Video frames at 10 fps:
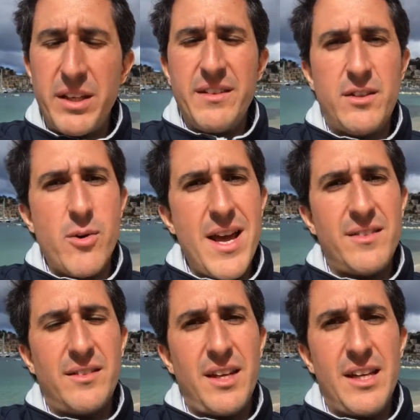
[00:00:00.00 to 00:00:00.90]
please don't
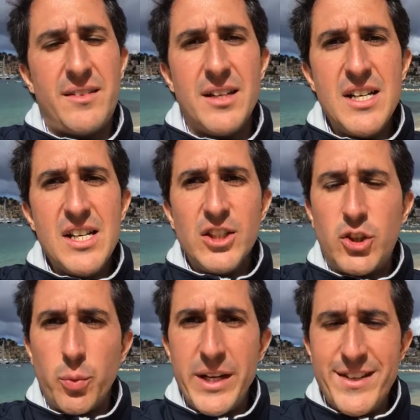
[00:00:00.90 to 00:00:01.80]
hesitate
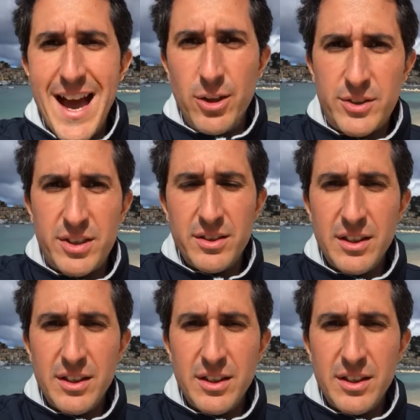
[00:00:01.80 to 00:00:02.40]
to reach out.